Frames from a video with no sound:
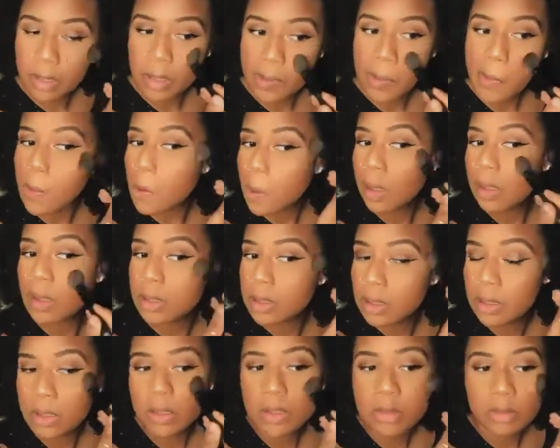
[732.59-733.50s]
a little
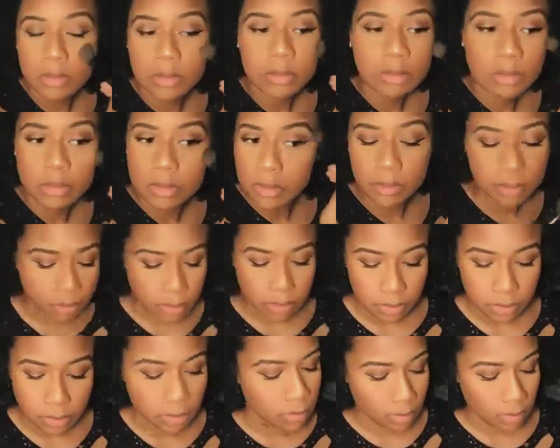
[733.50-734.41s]
bit on your
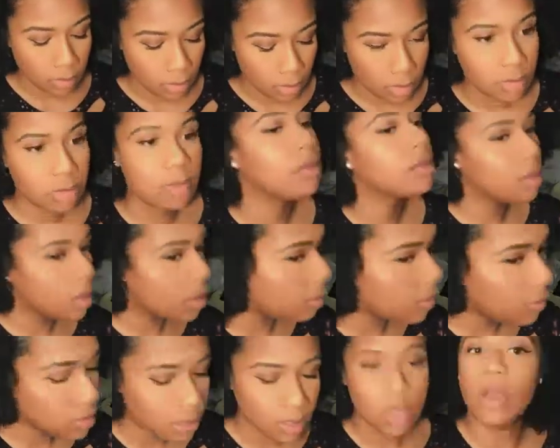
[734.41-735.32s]
nose of your bridge, and
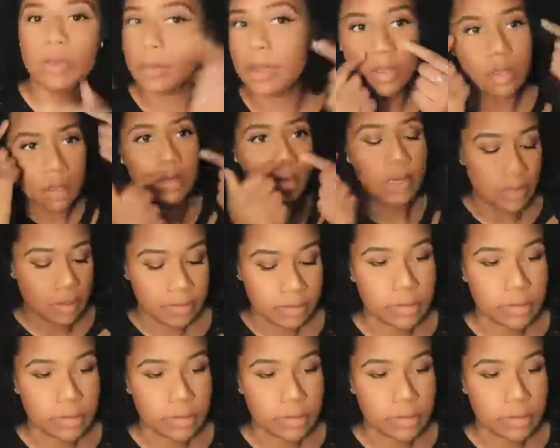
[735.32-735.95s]
your cupids.